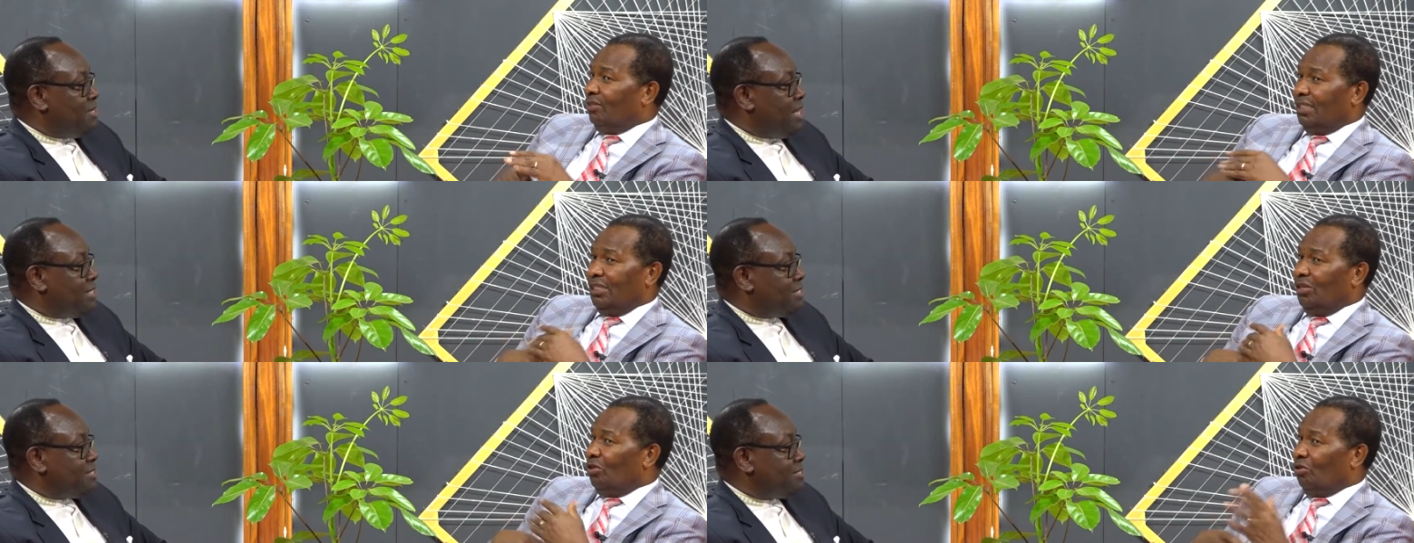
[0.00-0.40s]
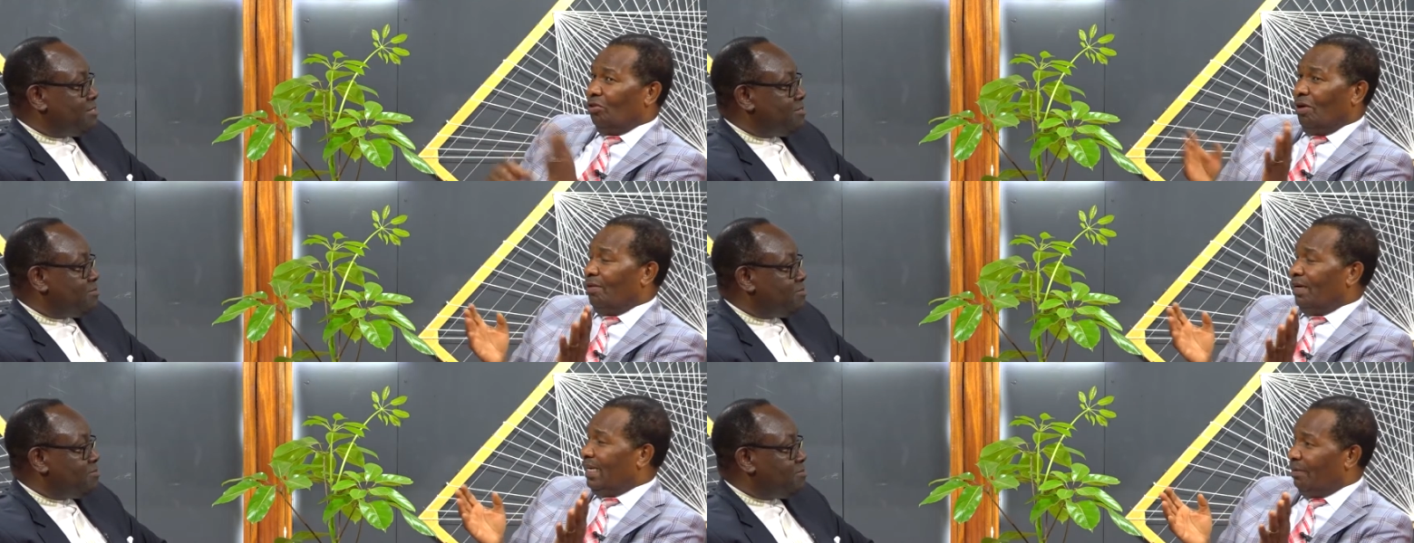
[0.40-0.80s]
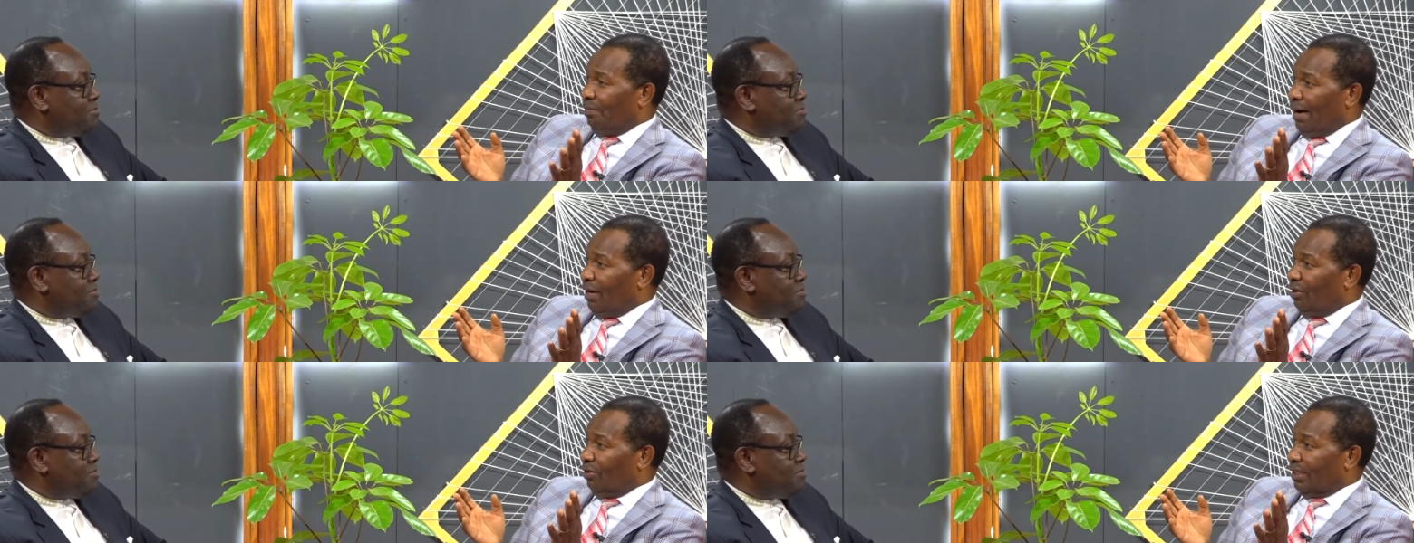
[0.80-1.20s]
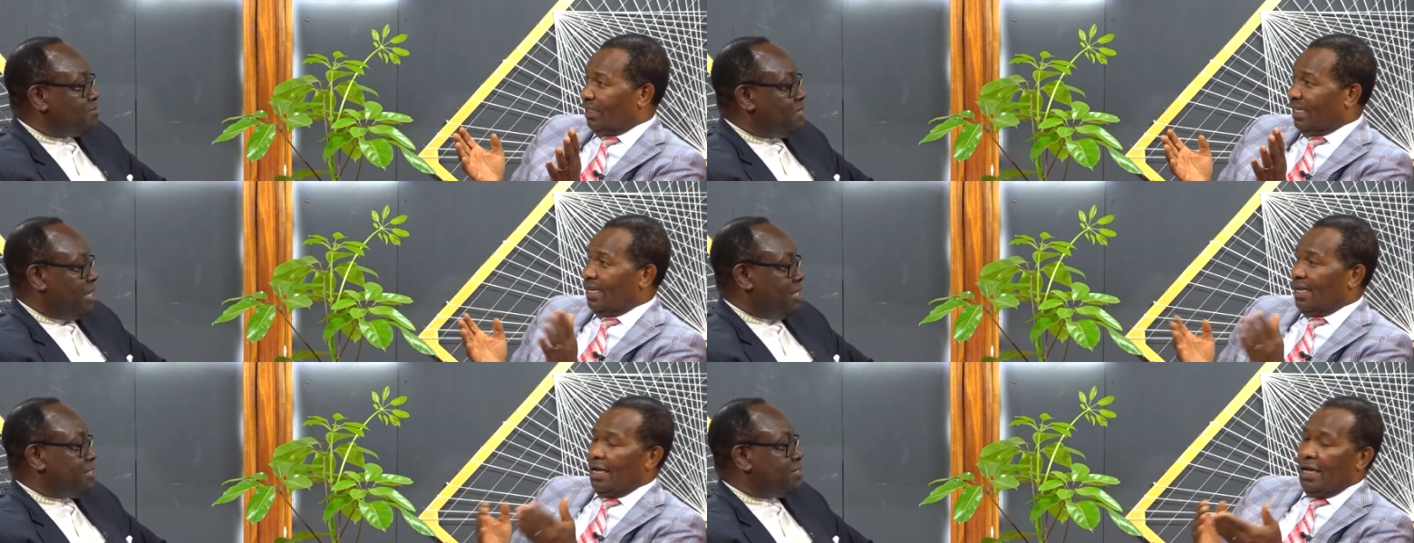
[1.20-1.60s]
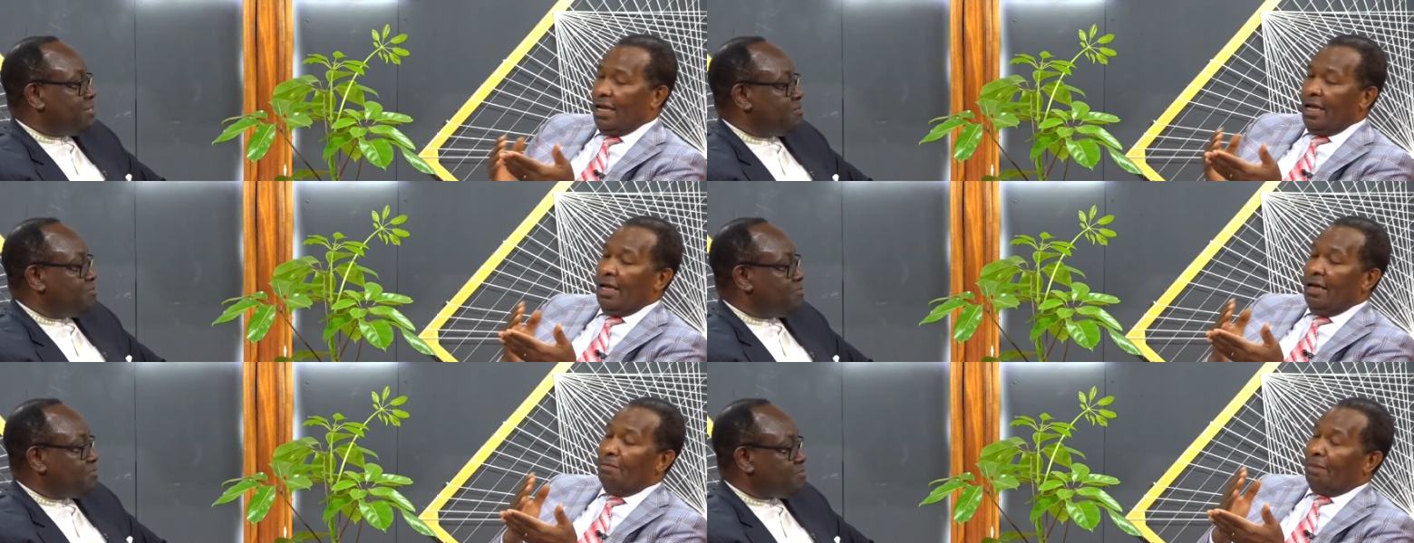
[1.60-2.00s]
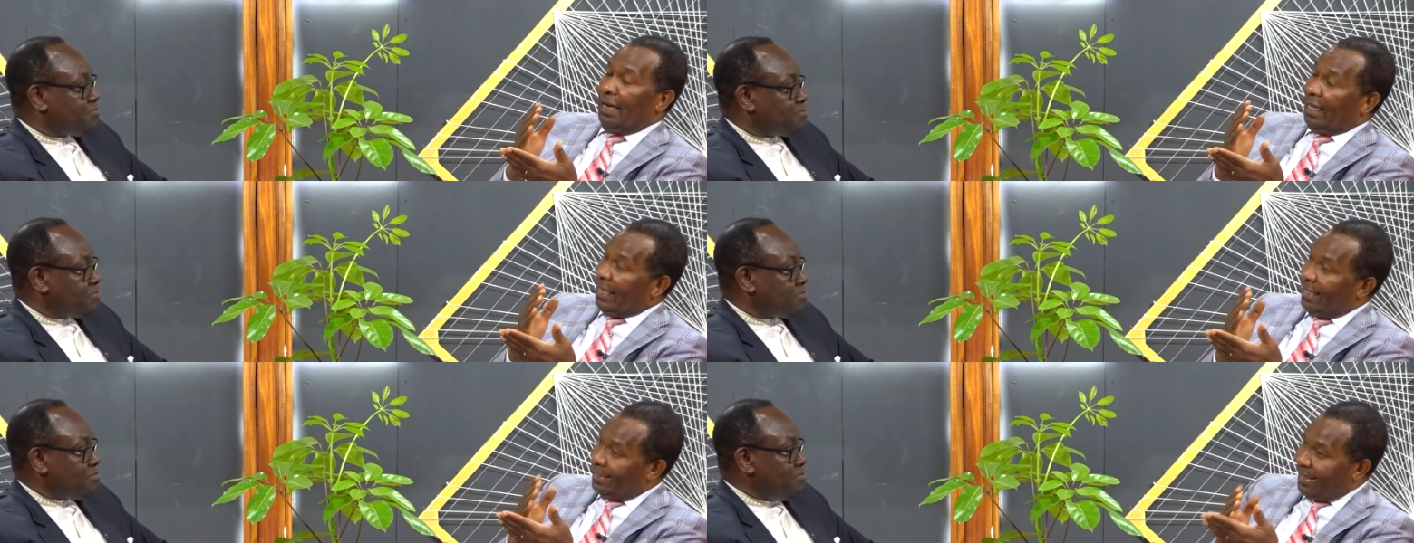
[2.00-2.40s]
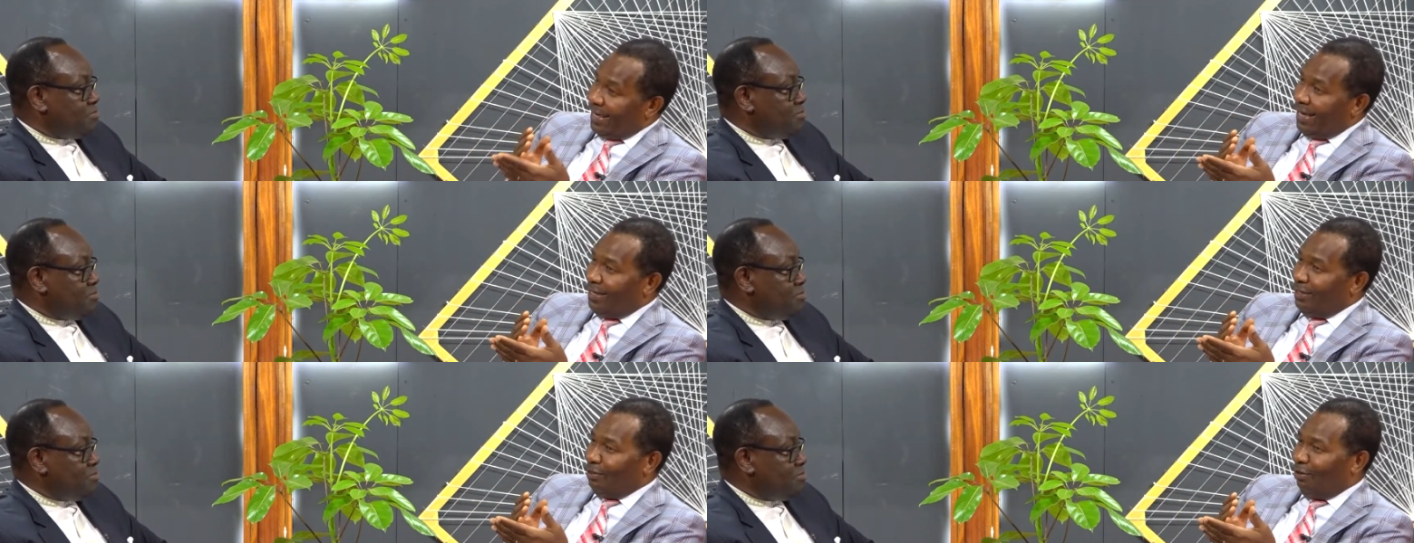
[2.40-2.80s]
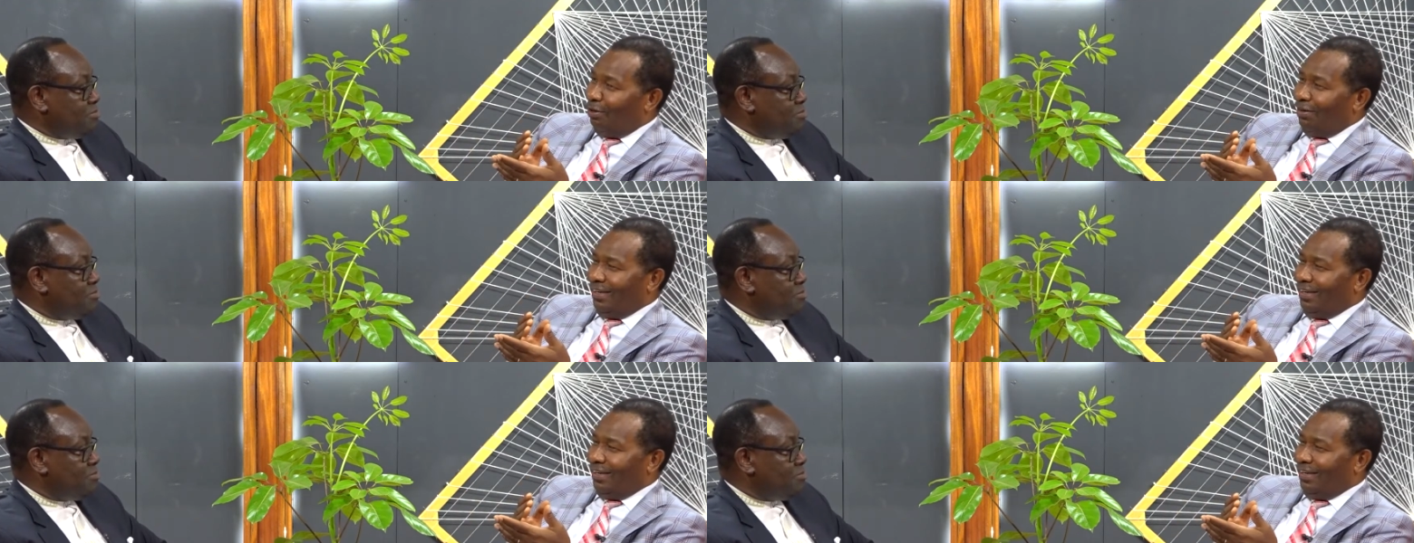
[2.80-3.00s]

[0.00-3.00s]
Speaker 1: didn't threw away in the ballot. Yes. But I can tell you,